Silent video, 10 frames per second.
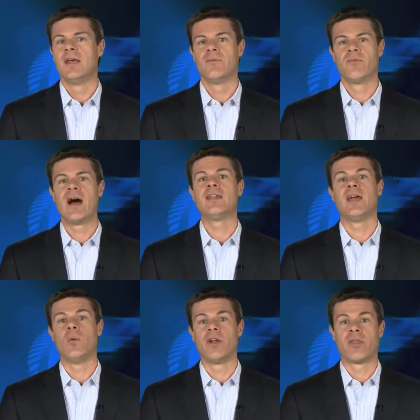And then
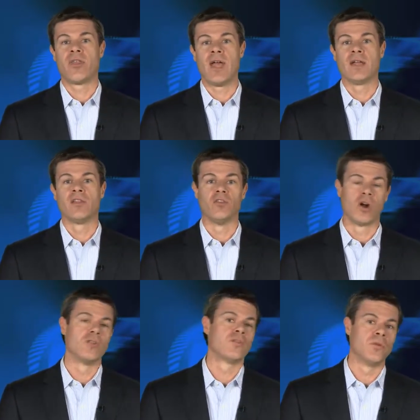finally, I want to thank the
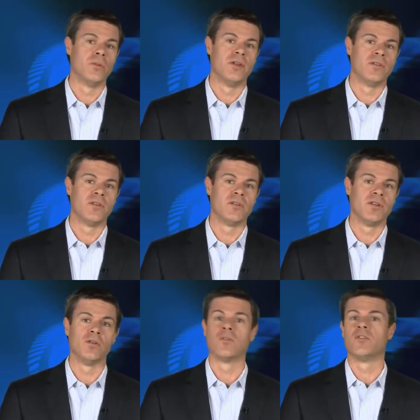Darden School of Business
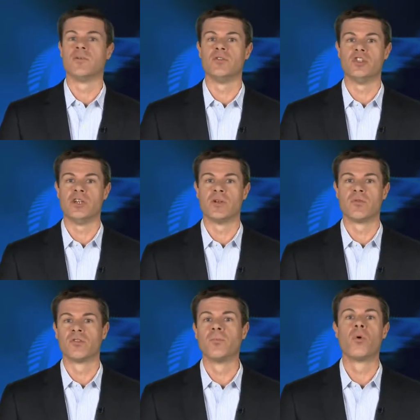and the University of Virginia
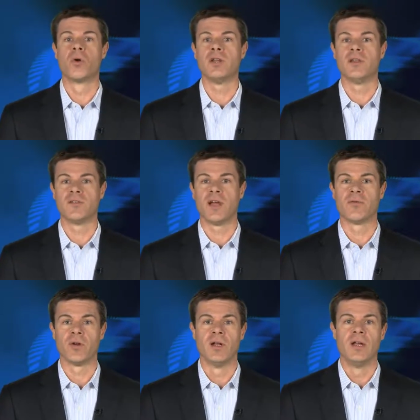for supporting this
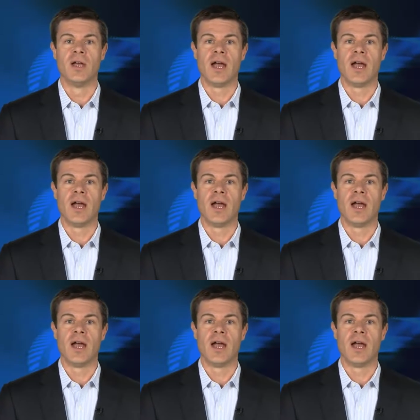effort